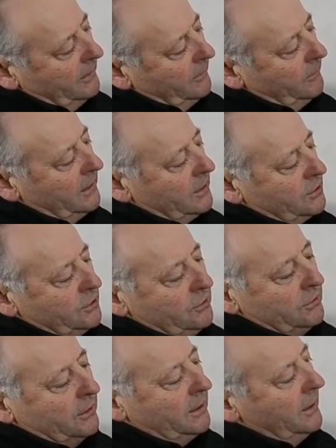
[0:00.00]
make
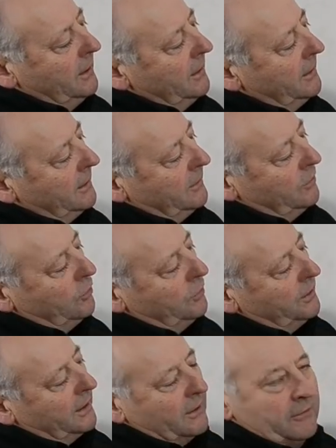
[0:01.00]
sure that the
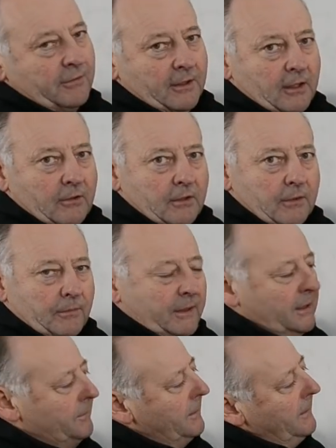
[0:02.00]
O-ring for the outlet
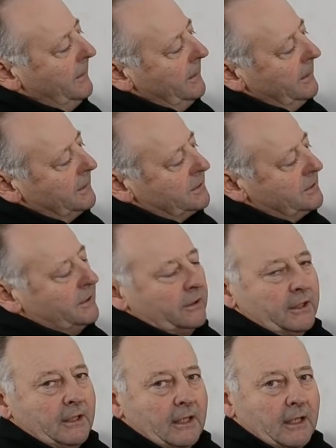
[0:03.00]
pipe is still
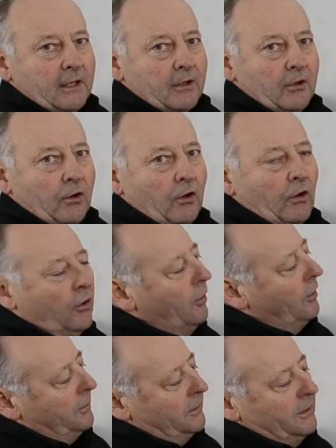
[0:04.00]
in there,
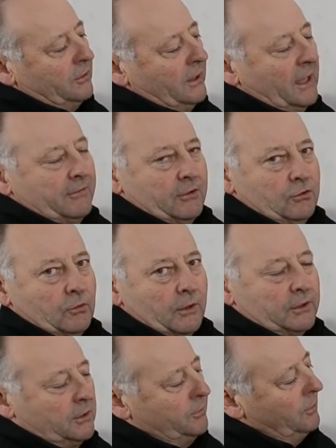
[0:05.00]
or that you have a new one
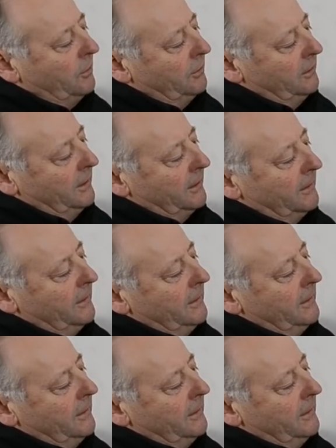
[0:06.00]
to put on there.